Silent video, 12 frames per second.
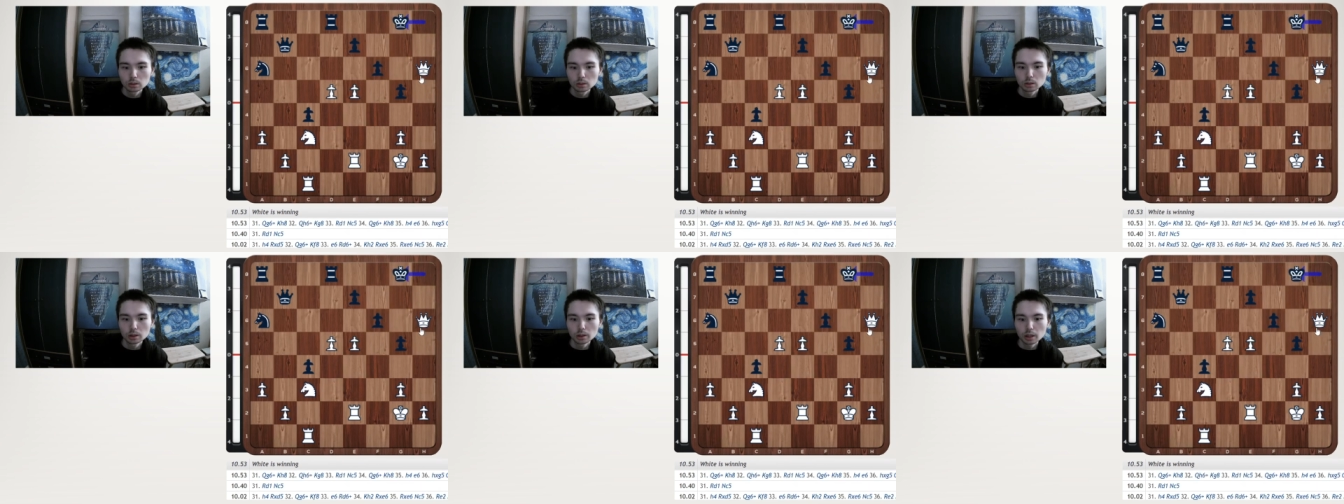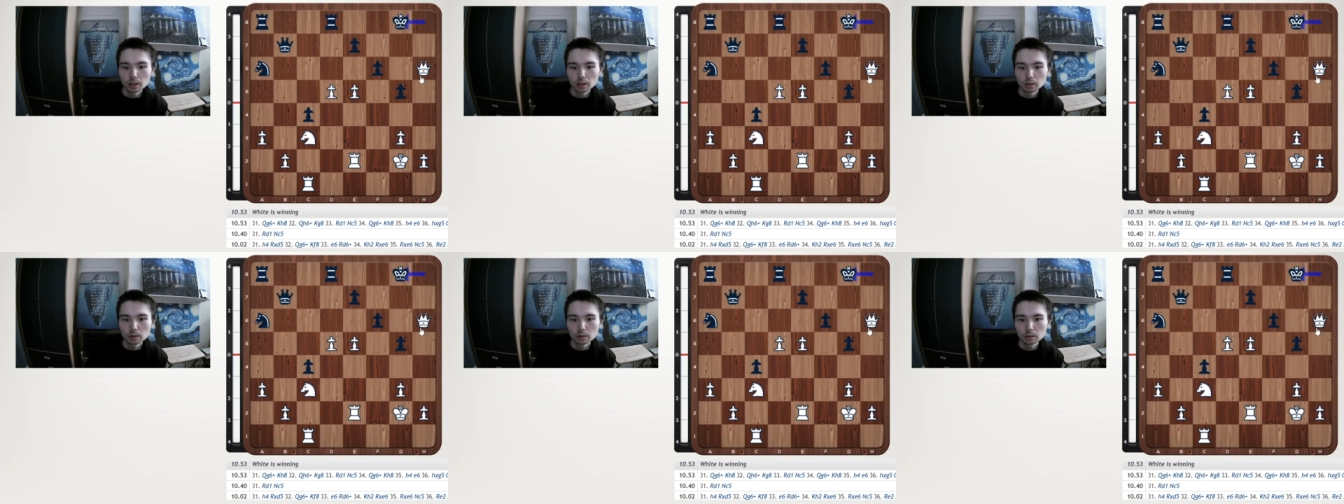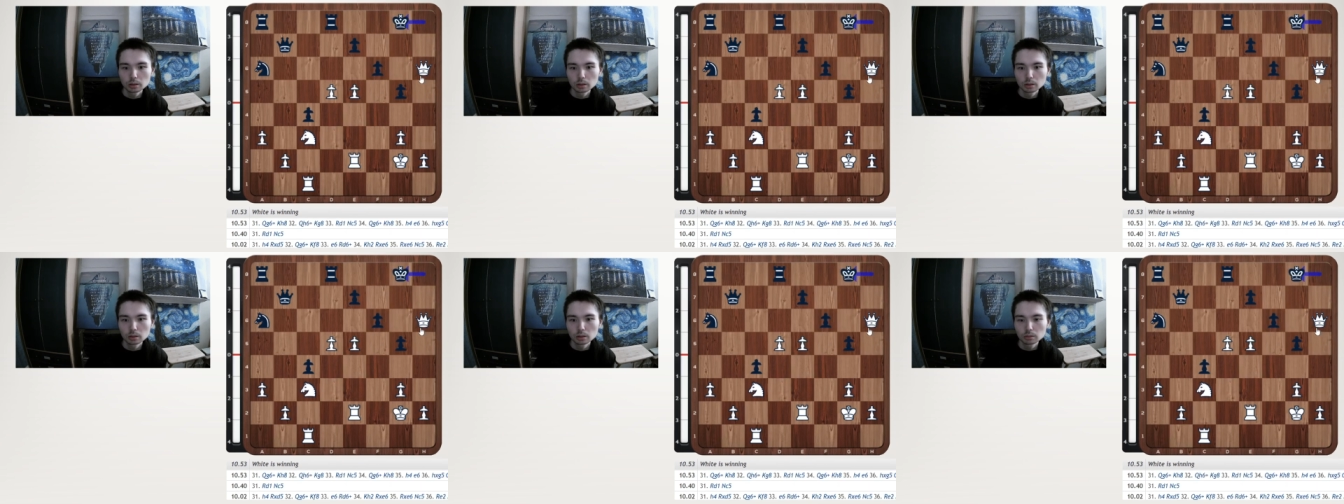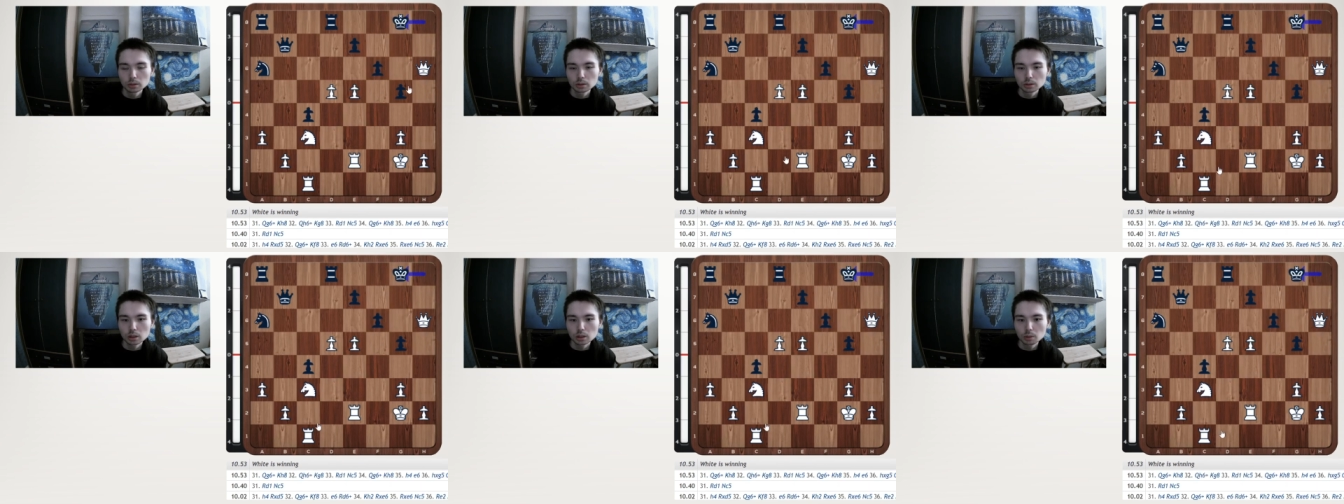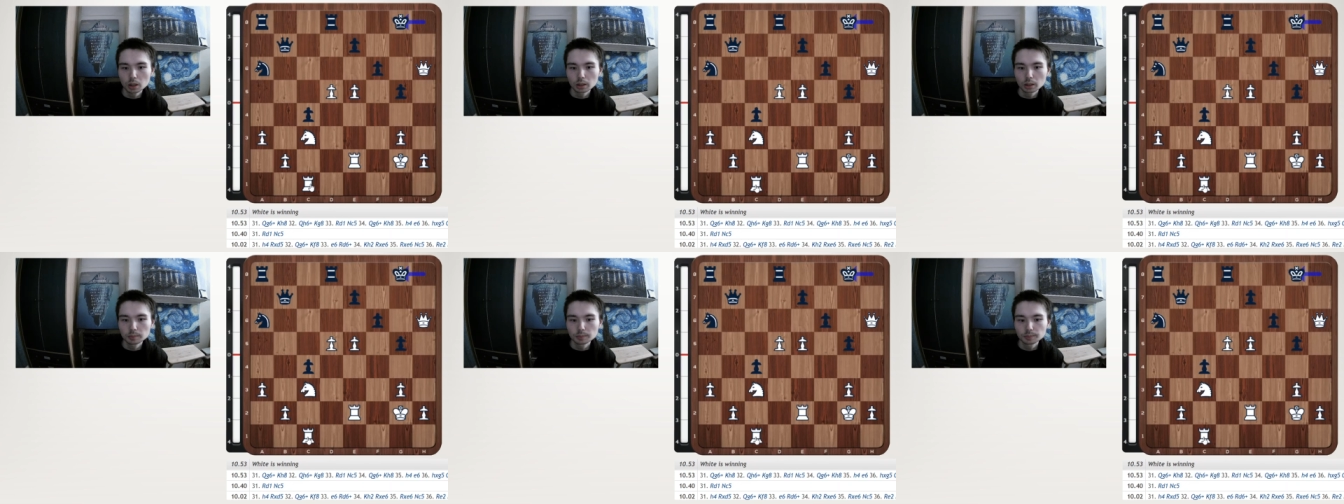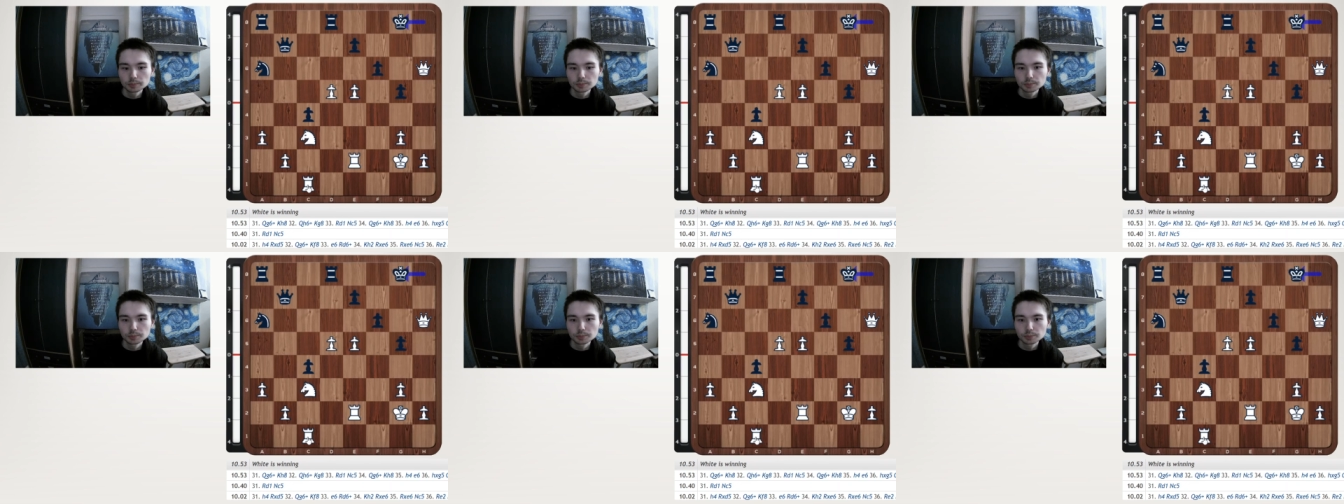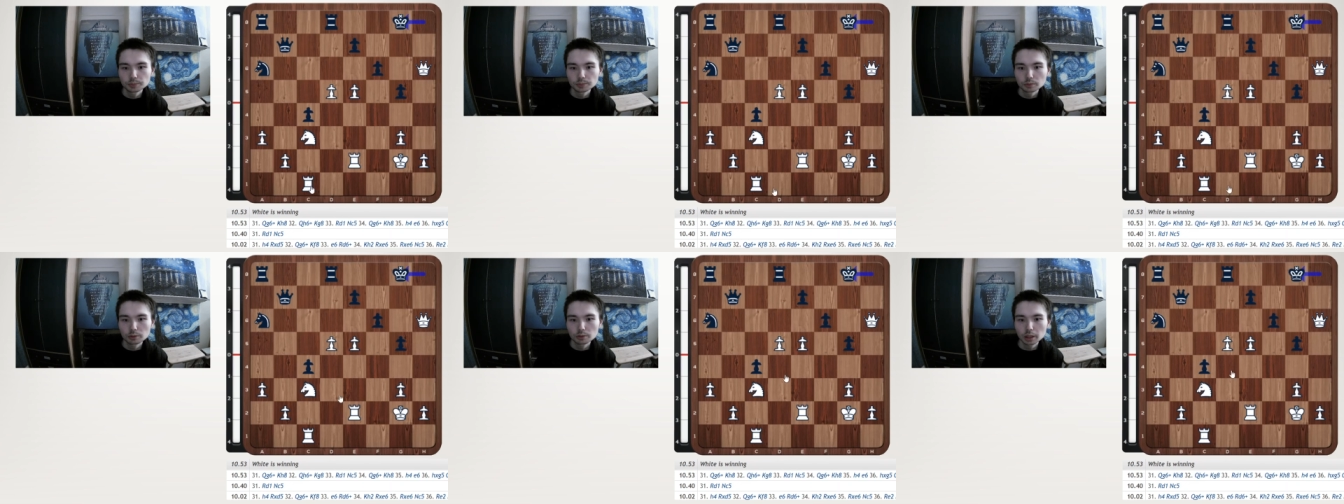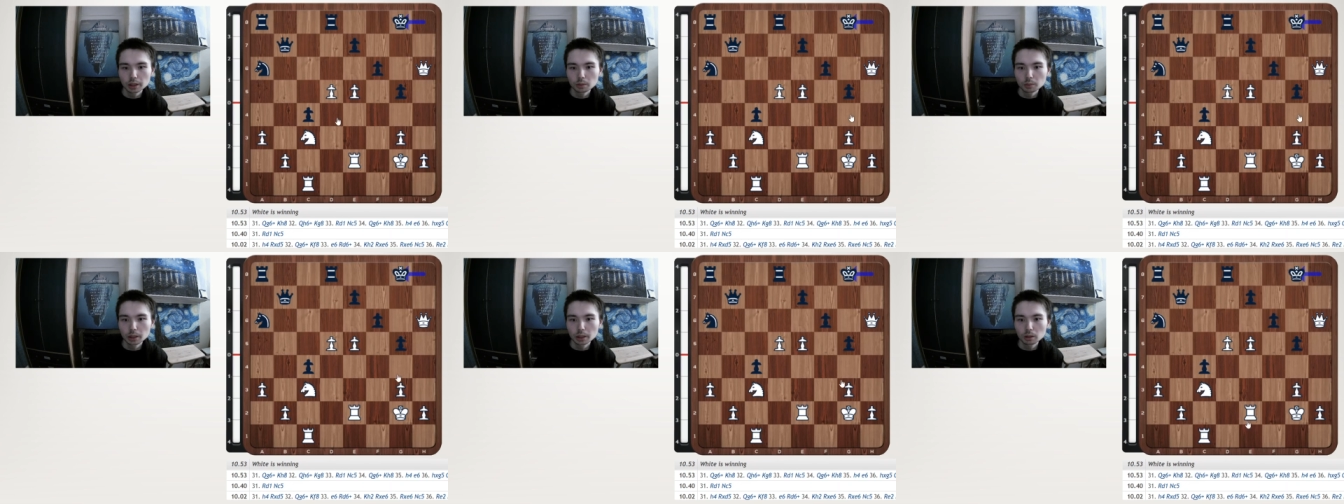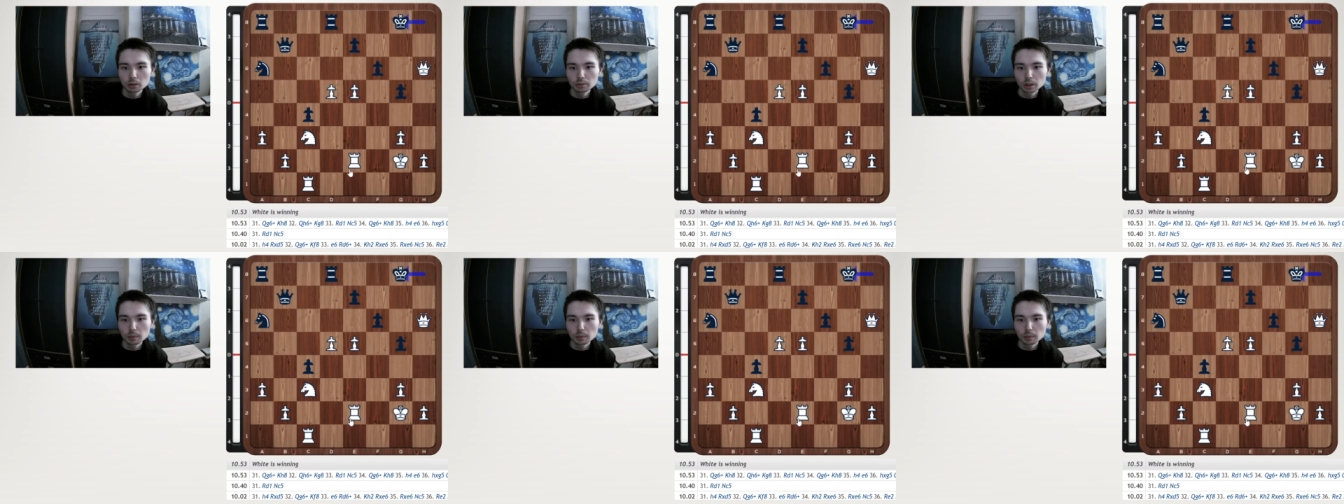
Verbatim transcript: and then rook d1, find a way over.